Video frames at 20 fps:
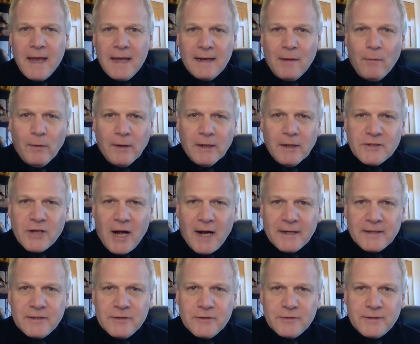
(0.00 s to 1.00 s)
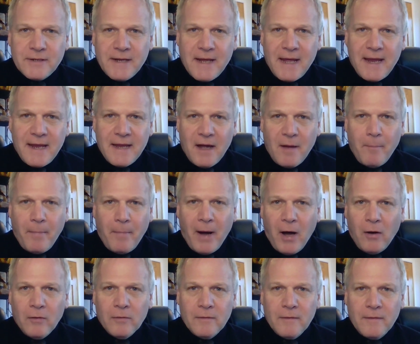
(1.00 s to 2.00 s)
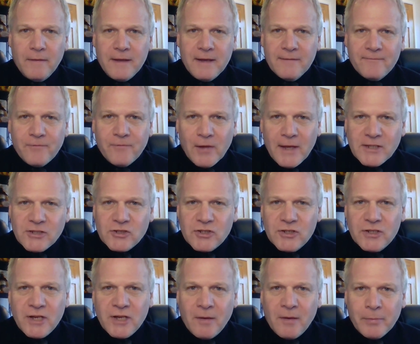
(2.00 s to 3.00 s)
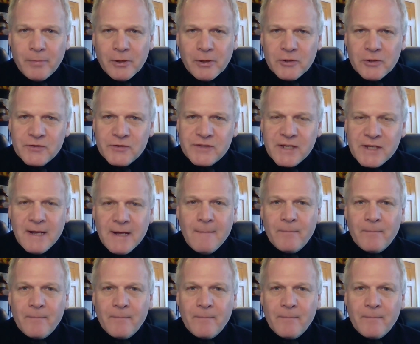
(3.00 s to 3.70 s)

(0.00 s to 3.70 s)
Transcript: And I want to talk to you today about the inflation numbers,